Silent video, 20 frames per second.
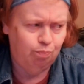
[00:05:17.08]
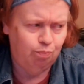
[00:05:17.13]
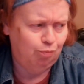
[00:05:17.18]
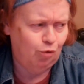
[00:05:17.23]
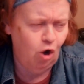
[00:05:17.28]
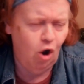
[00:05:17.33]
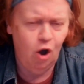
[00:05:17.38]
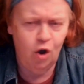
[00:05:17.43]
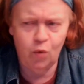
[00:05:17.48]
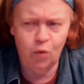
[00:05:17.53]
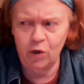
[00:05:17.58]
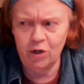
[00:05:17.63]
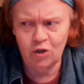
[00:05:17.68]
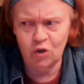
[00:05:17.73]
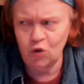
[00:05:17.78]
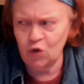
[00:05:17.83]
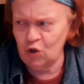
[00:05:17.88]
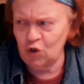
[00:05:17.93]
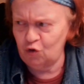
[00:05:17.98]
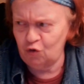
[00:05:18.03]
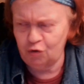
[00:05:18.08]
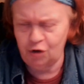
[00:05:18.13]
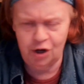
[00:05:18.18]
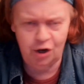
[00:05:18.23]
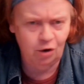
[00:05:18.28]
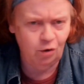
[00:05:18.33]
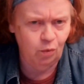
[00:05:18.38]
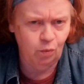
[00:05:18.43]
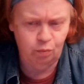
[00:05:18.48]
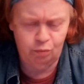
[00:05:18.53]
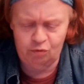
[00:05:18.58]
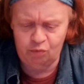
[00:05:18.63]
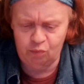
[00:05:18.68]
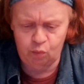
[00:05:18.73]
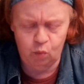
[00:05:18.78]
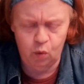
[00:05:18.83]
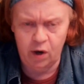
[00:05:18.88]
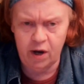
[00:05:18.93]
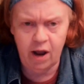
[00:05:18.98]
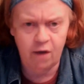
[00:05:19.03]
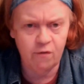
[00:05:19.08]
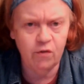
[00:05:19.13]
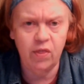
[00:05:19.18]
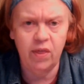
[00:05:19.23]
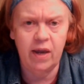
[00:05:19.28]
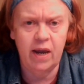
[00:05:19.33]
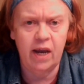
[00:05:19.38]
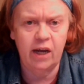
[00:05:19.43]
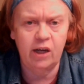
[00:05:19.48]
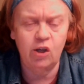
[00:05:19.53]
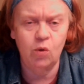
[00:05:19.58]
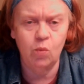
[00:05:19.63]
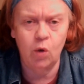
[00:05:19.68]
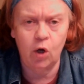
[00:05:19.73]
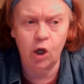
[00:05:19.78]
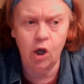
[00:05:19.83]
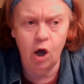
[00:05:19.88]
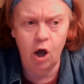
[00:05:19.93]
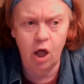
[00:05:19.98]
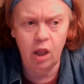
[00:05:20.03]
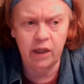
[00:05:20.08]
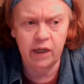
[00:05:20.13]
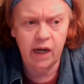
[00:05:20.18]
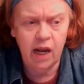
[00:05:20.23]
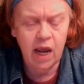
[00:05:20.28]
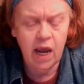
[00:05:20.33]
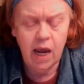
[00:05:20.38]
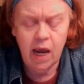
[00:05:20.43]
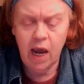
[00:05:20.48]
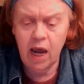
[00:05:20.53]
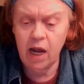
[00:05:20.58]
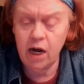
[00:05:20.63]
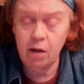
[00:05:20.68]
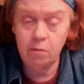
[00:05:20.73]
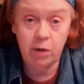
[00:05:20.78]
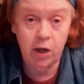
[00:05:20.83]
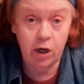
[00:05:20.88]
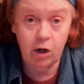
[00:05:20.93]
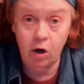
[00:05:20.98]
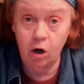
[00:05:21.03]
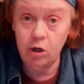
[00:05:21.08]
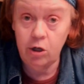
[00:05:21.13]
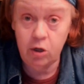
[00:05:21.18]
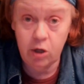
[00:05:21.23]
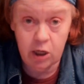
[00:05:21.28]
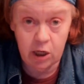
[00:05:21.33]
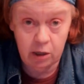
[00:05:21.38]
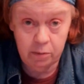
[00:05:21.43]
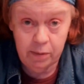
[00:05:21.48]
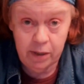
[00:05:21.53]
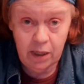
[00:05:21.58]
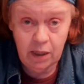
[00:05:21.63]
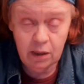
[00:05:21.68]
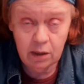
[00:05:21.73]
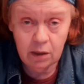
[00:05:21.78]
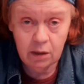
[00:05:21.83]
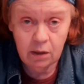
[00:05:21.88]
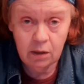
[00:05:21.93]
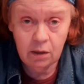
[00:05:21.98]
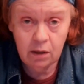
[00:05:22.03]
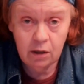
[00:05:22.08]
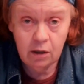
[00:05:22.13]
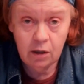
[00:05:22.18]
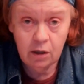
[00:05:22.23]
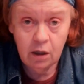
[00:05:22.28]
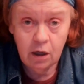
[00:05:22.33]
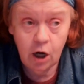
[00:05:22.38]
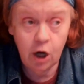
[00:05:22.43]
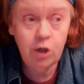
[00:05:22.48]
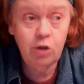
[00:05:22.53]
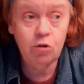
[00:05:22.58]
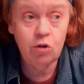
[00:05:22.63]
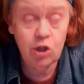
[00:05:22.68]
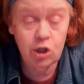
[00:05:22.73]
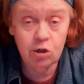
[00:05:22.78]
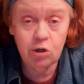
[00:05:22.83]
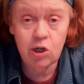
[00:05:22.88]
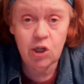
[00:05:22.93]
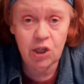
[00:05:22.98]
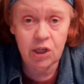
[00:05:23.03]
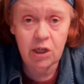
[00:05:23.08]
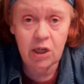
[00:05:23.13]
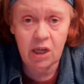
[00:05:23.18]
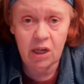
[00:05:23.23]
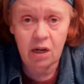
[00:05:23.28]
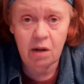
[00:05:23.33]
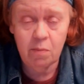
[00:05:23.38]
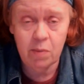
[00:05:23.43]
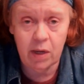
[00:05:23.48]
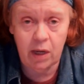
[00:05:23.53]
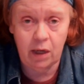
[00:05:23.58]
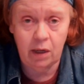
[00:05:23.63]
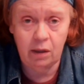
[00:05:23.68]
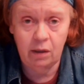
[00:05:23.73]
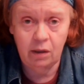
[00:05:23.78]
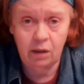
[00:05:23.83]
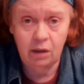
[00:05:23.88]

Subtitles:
dog whistles and trigger, whatever the heck you want to call it. And I'm like, are you kidding me? Are you seriously kidding me?